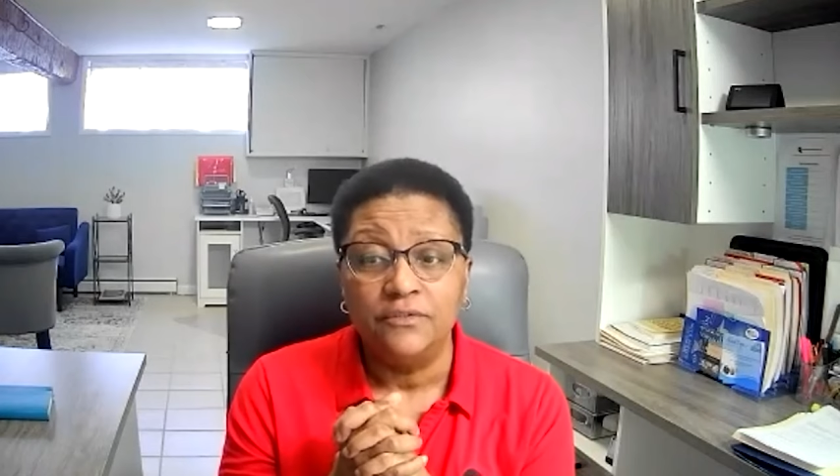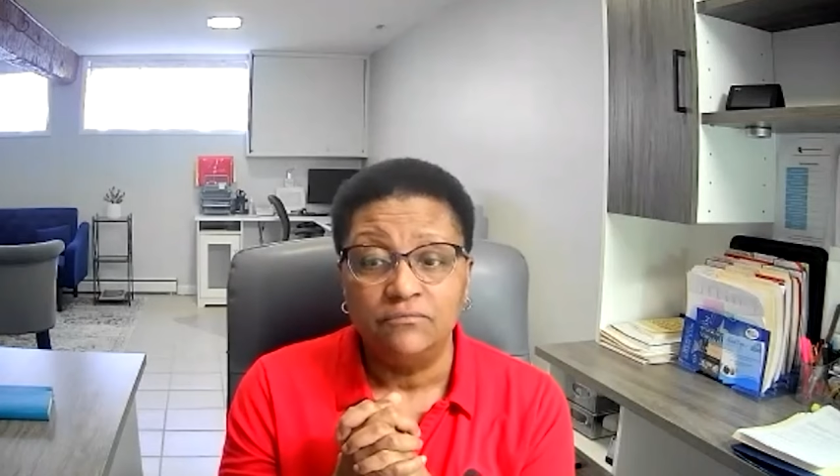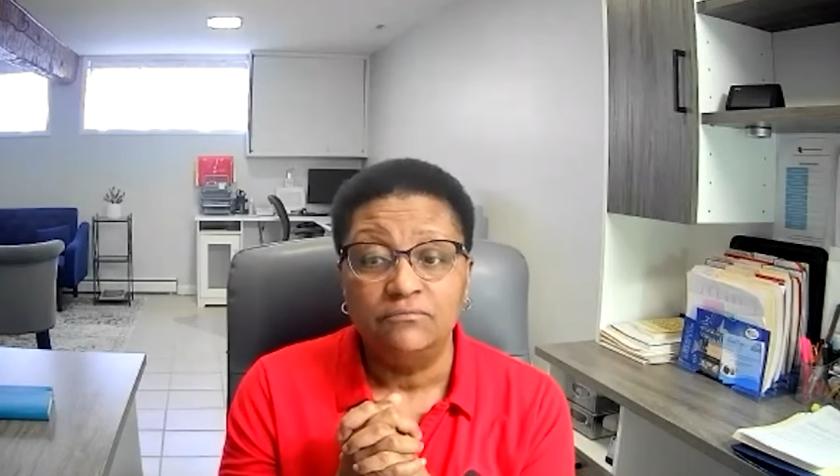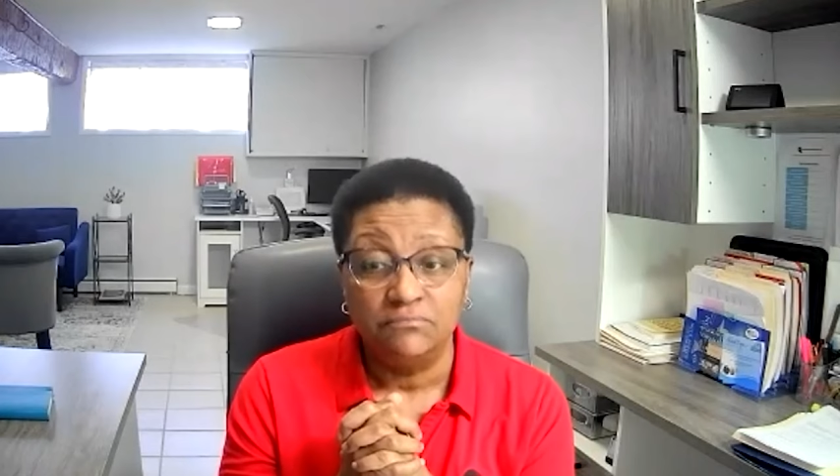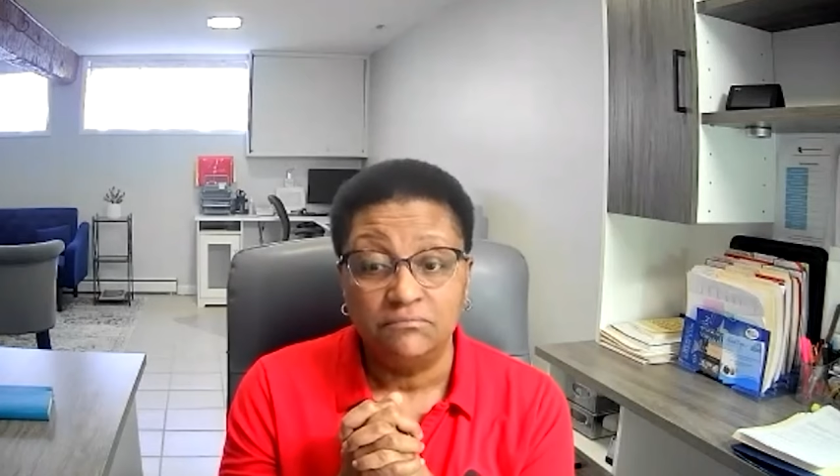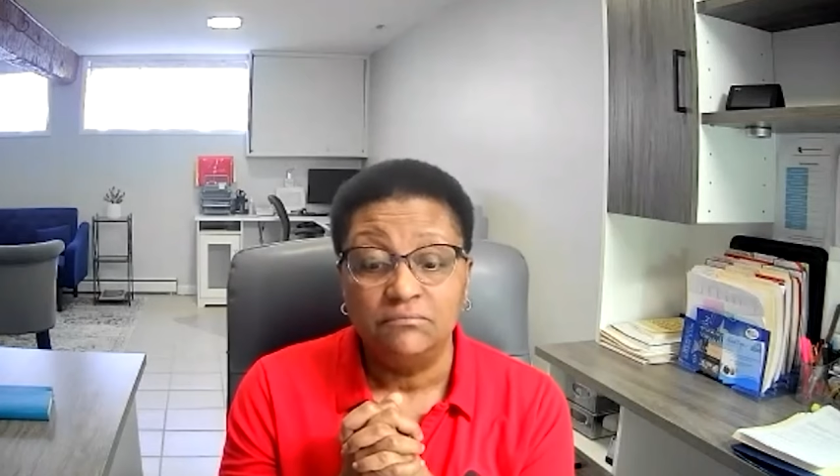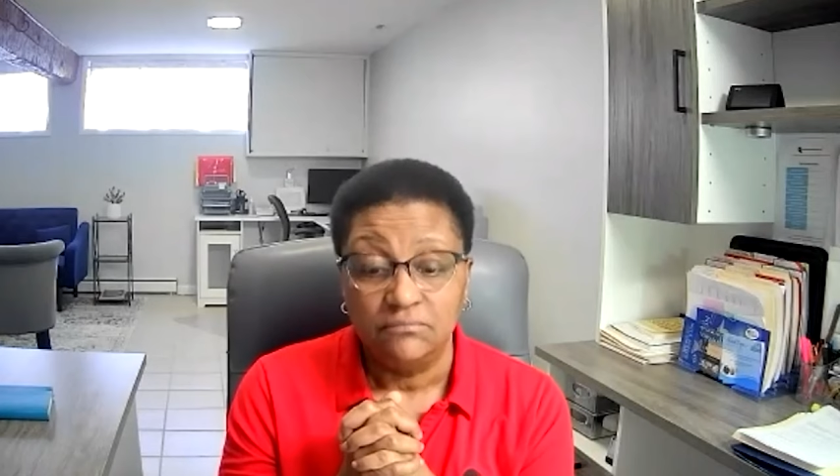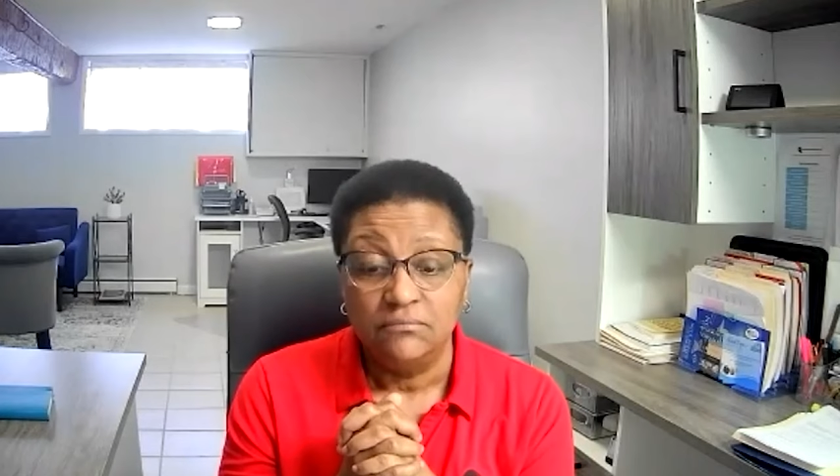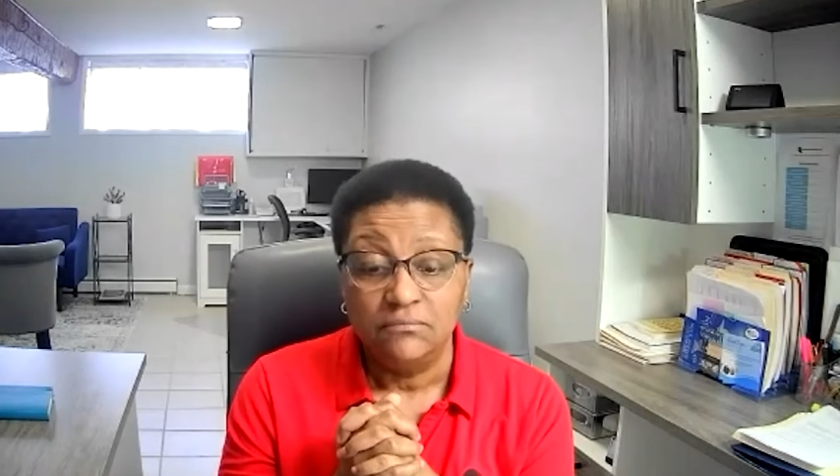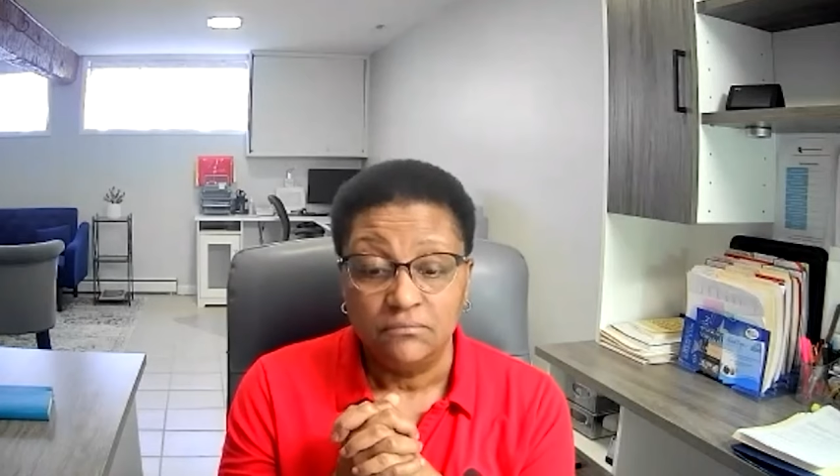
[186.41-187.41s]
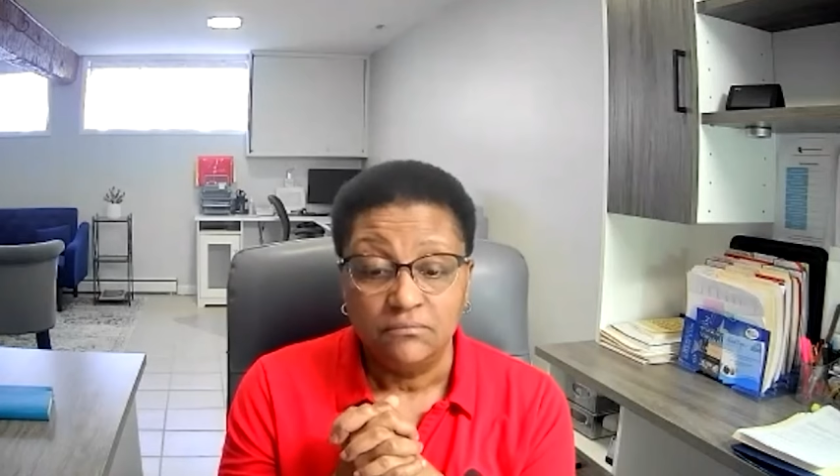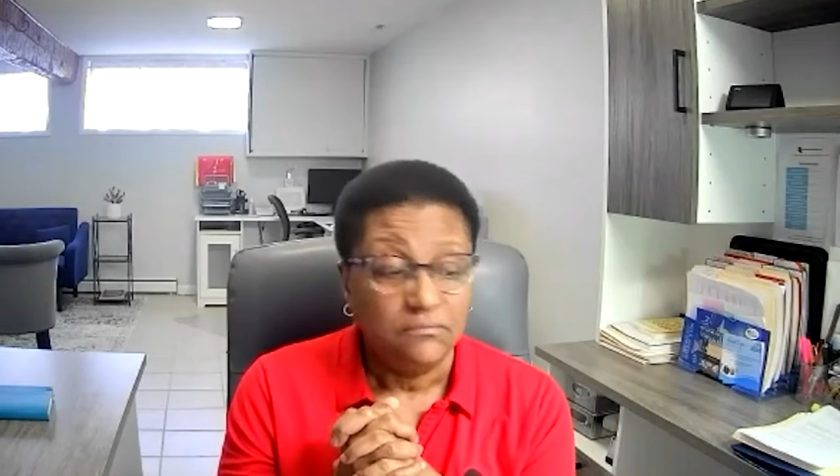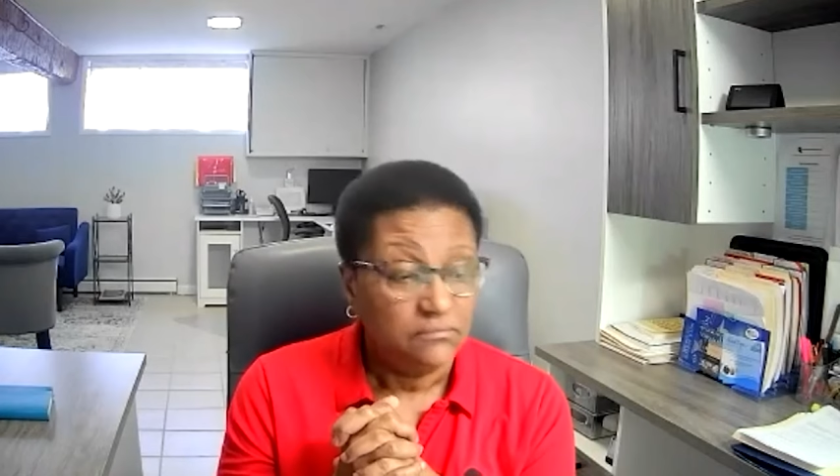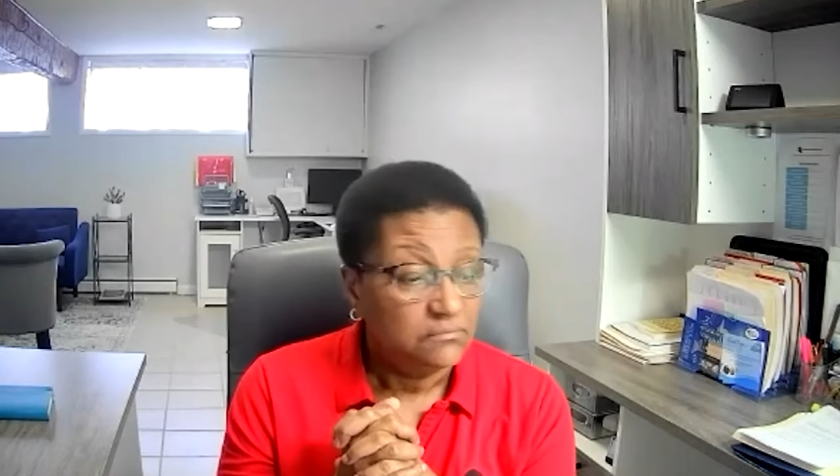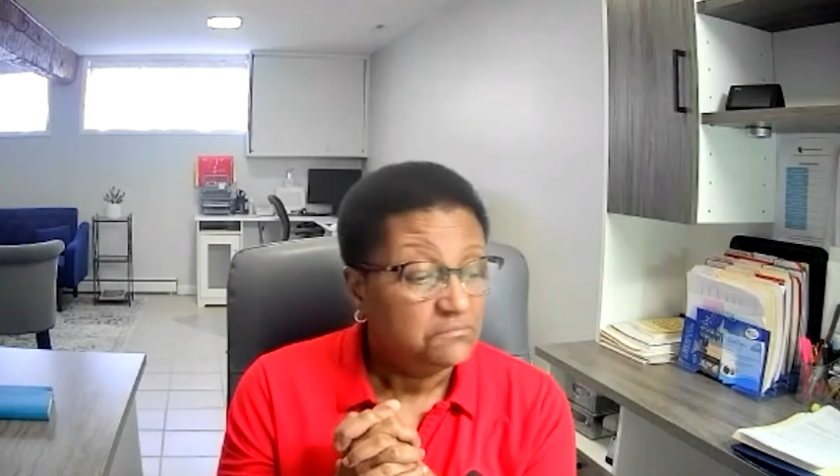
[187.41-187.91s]
Over a hundred grand,
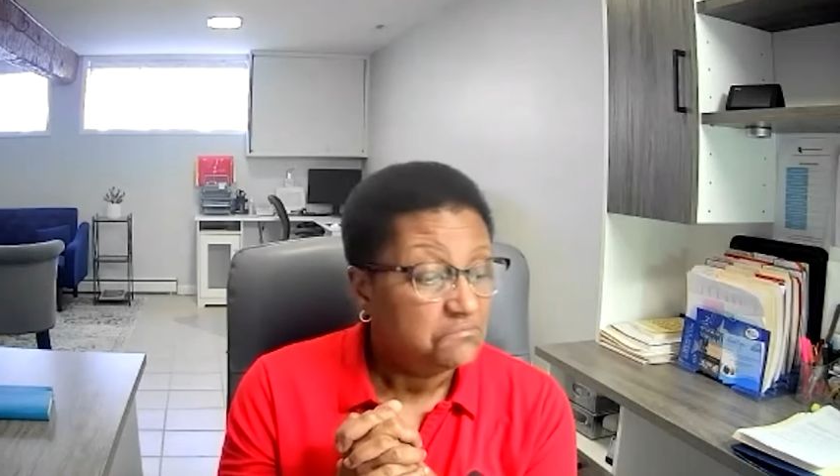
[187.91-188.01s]
right?